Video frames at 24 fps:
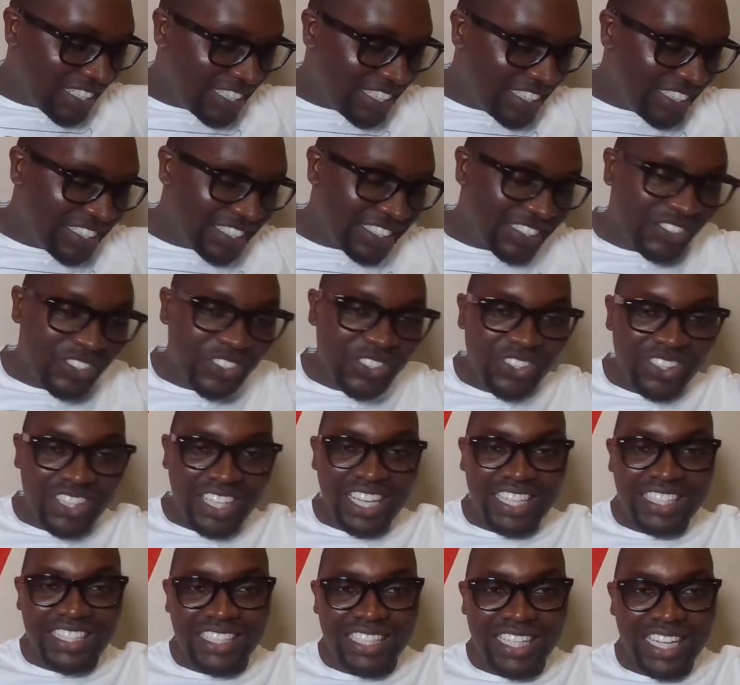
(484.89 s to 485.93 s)
Liz. Oh,
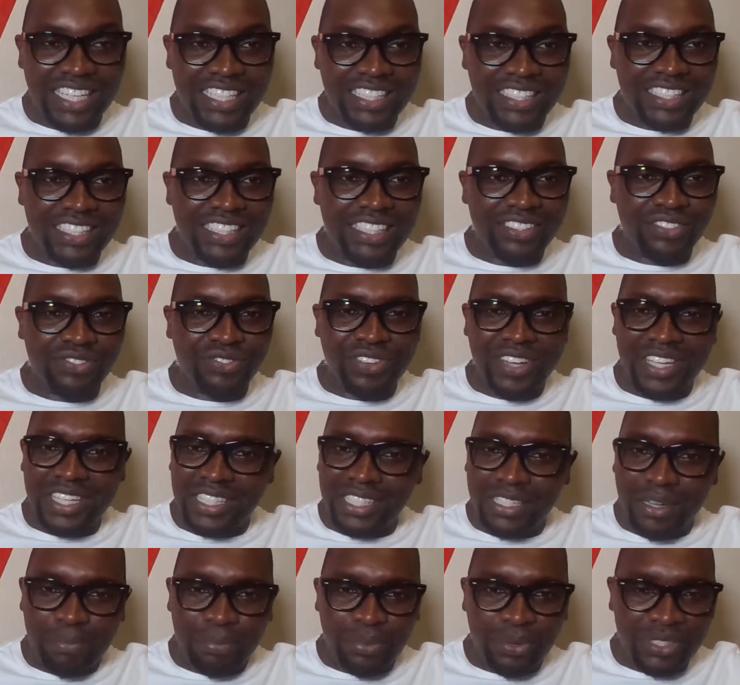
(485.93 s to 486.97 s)
that's nice. He's
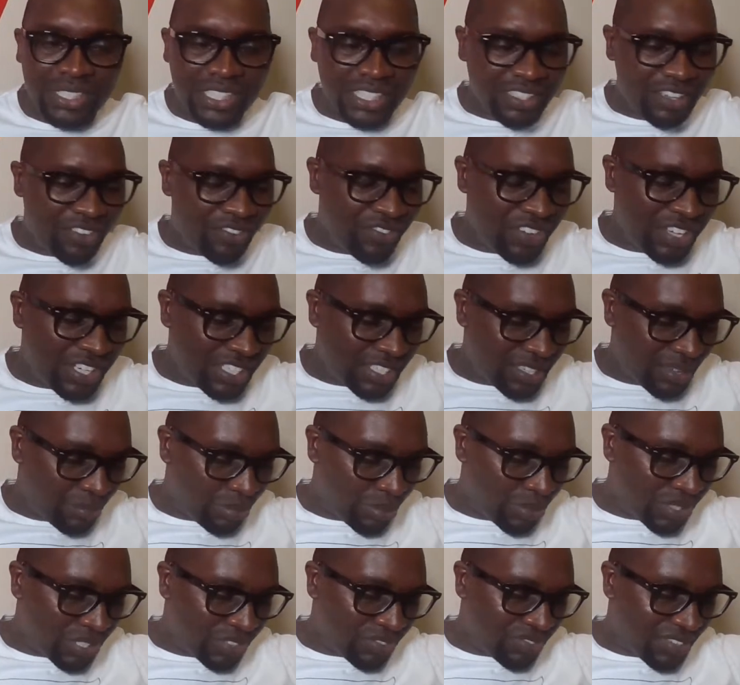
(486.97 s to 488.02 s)
very supportive. He's a very
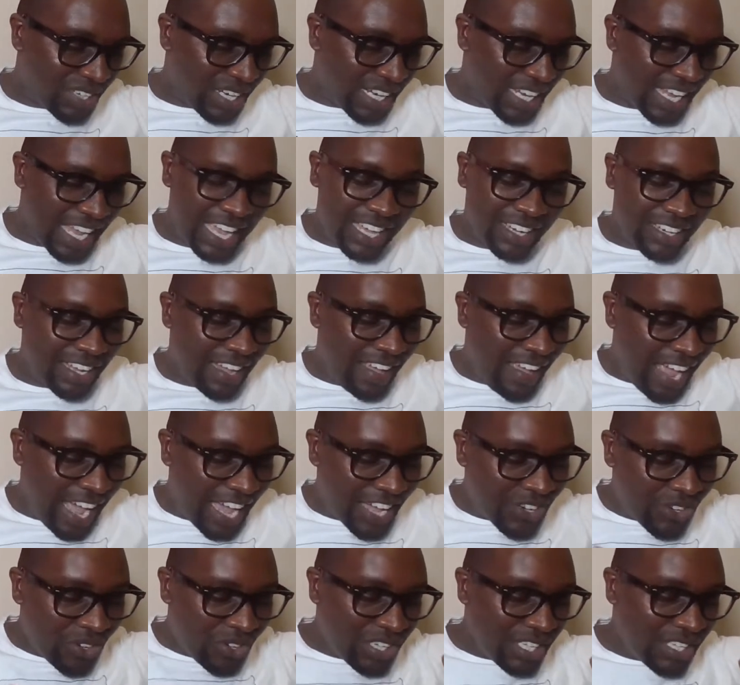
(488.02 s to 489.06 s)
supportive guy.
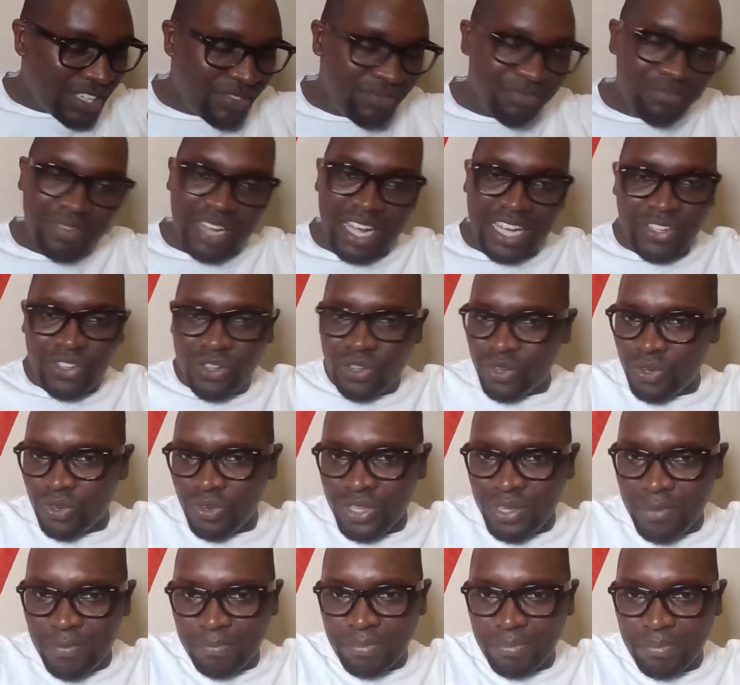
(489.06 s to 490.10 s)
I don't
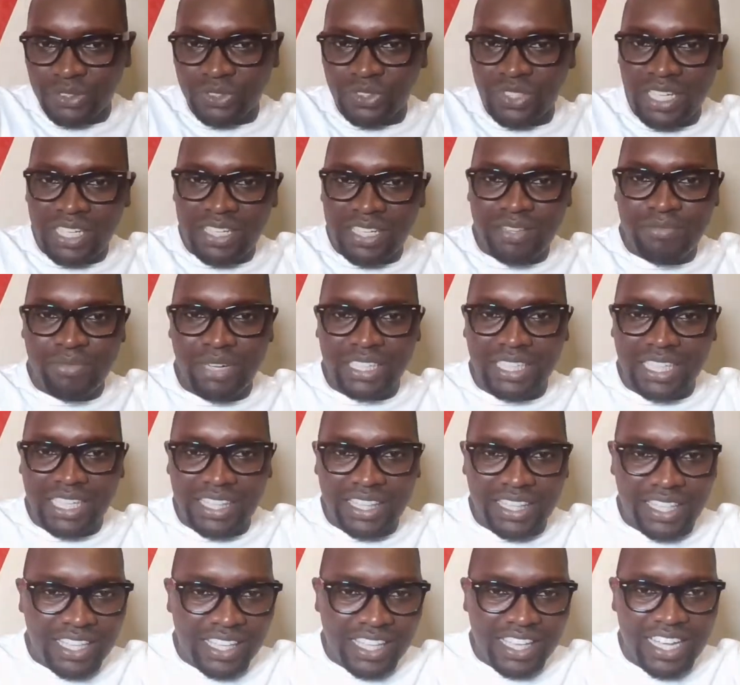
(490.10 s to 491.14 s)
know him personally, but
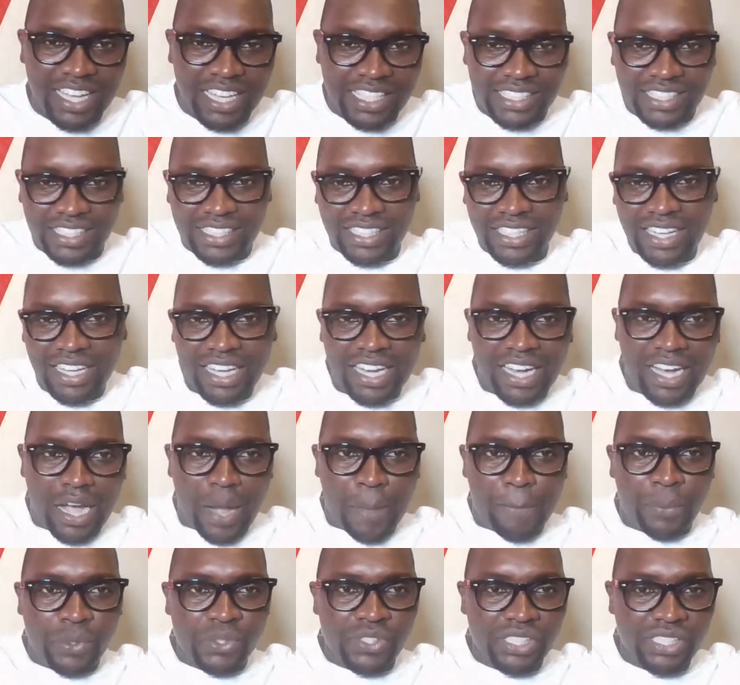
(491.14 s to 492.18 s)
I think he has
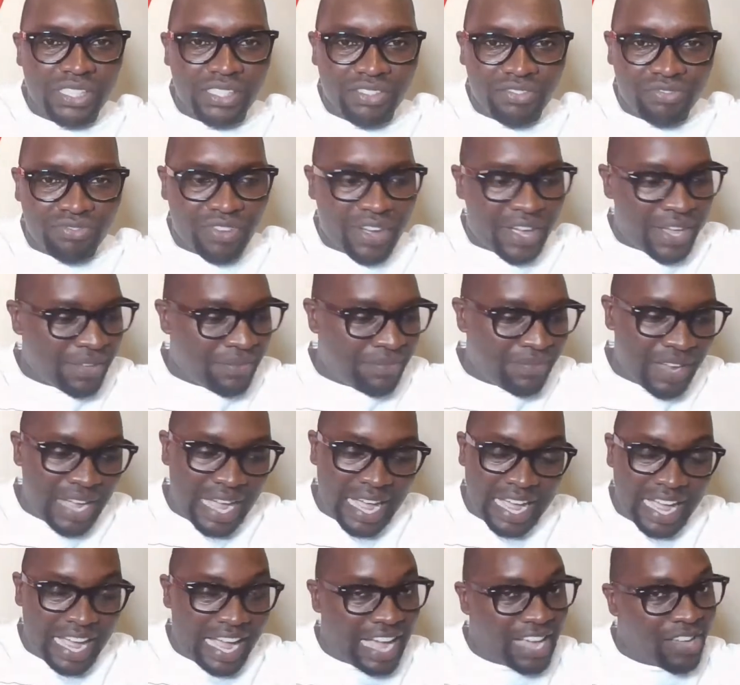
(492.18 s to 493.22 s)
a positive vibe.
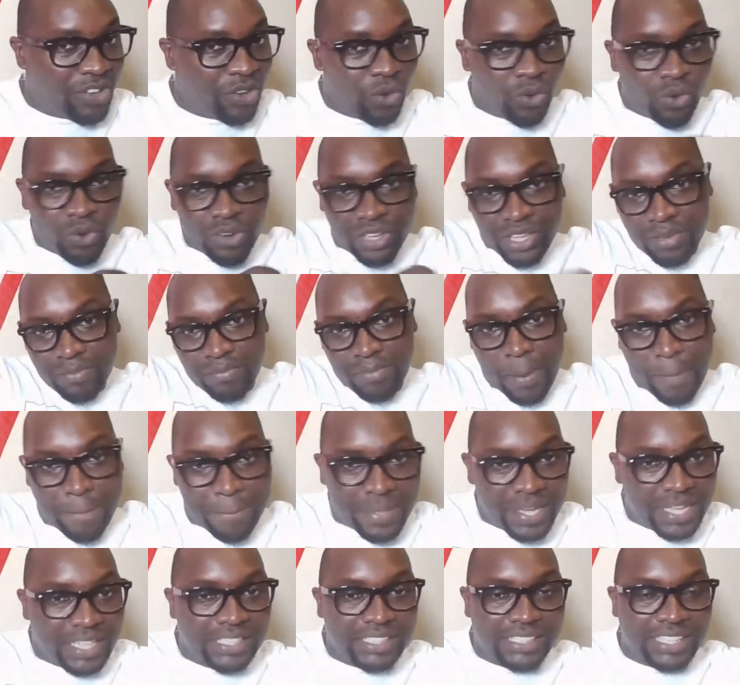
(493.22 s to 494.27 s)
I owe him a
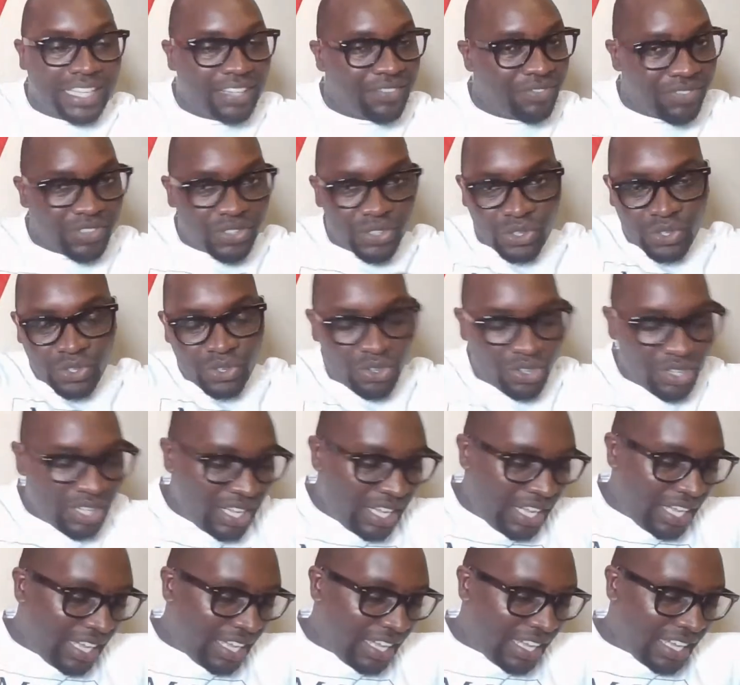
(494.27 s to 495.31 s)
big time. You
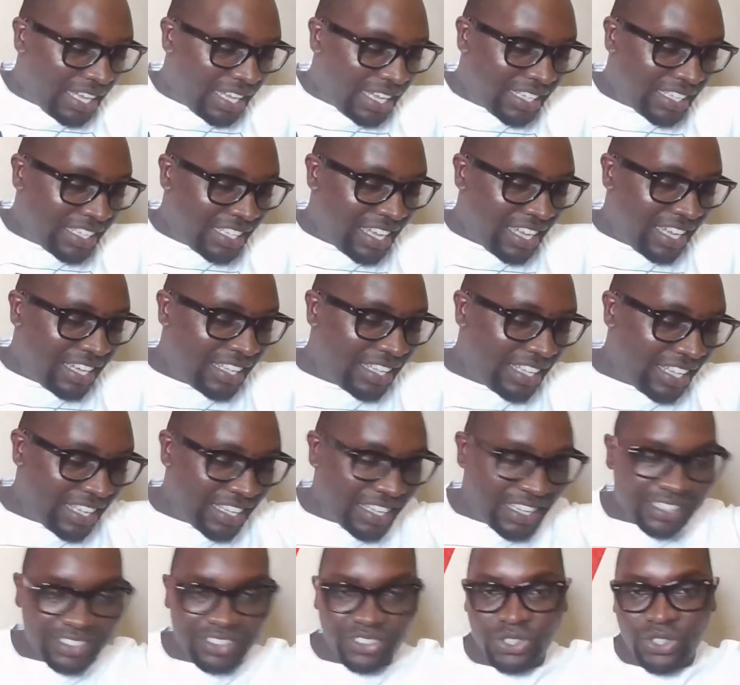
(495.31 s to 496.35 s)
know.
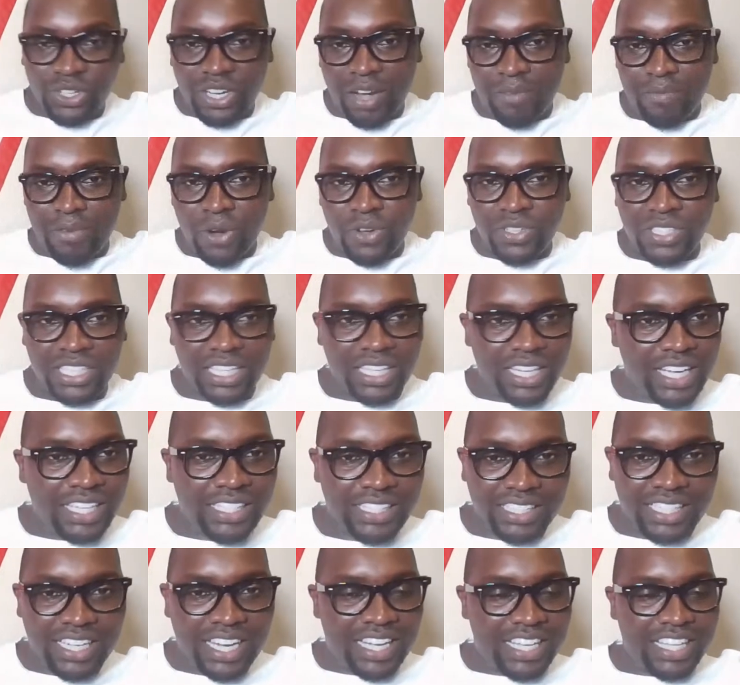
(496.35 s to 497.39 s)
Yeah. Joe Kamau is a
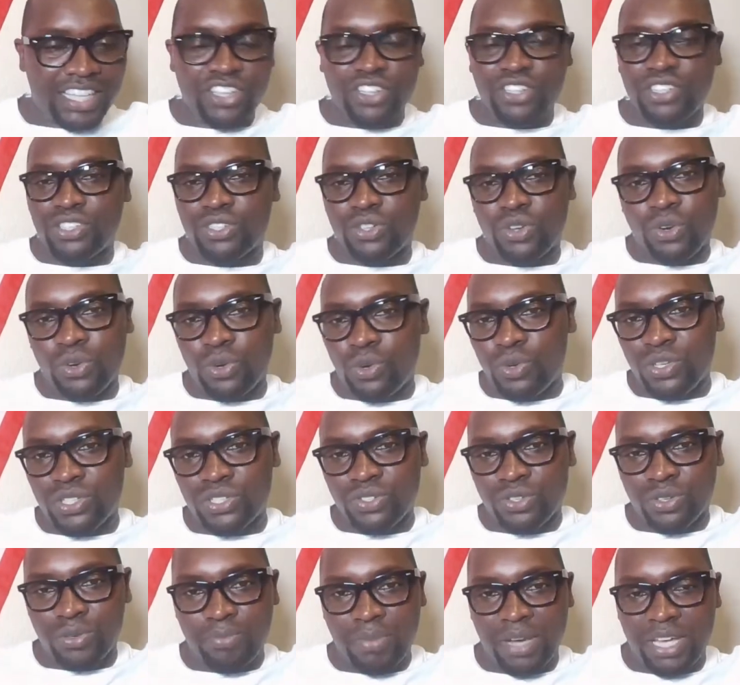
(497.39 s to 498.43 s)
nice guy. He is
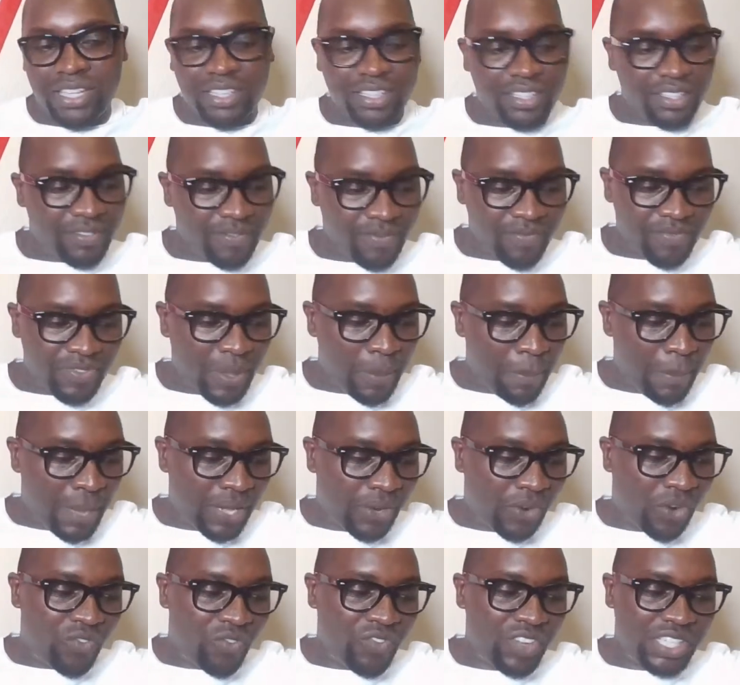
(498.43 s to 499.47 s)
always on
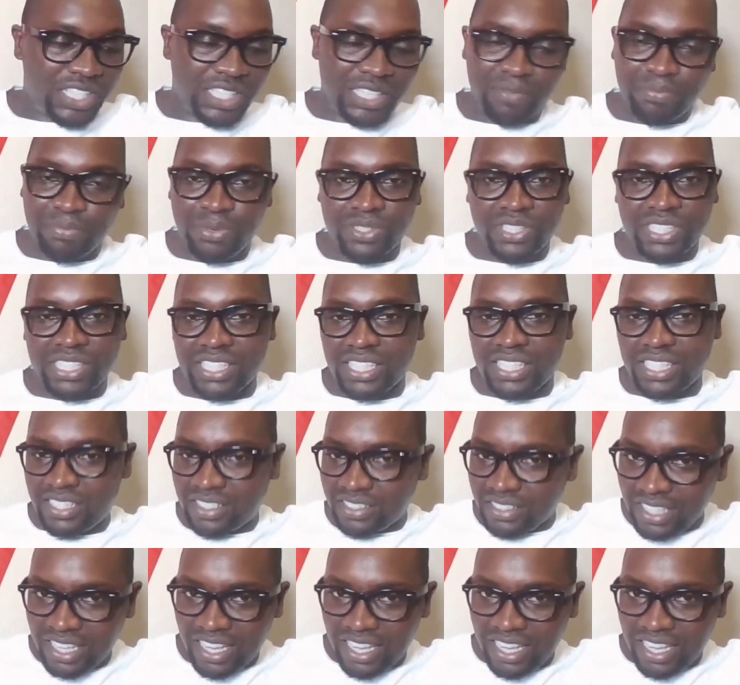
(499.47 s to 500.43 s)
my comments supporting.